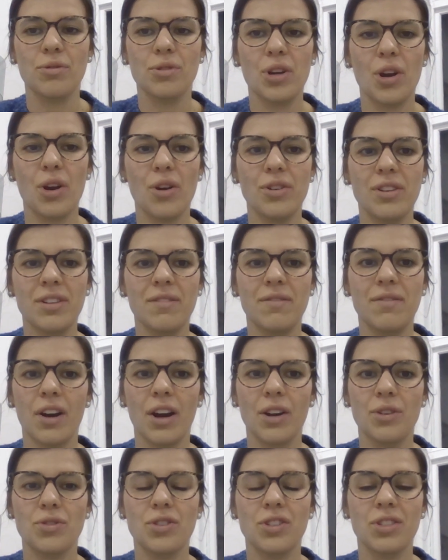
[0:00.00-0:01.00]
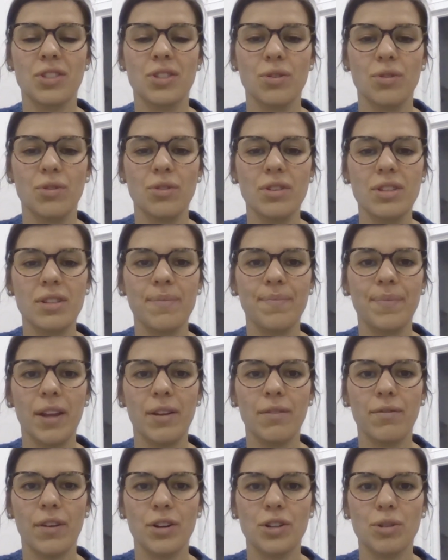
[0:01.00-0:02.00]
alternative nitrogen source
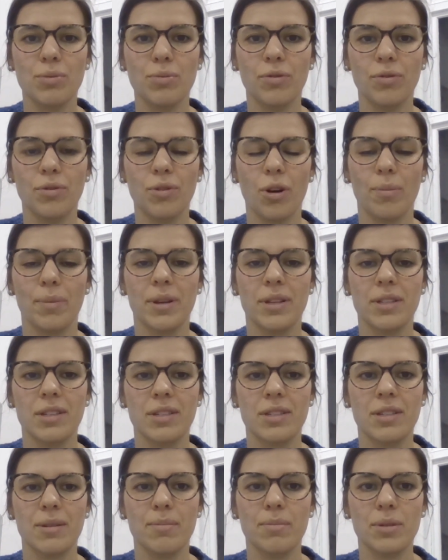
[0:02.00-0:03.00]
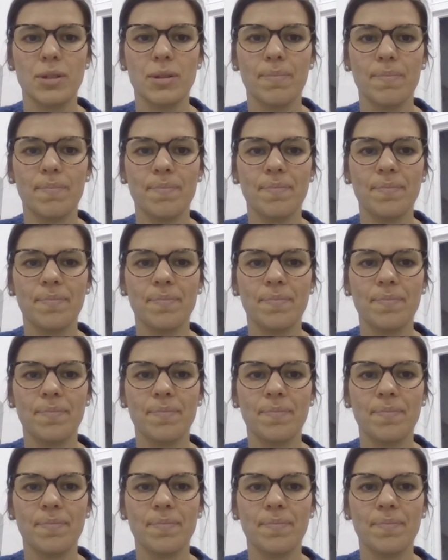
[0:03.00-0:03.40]
in vegetable cropping systems.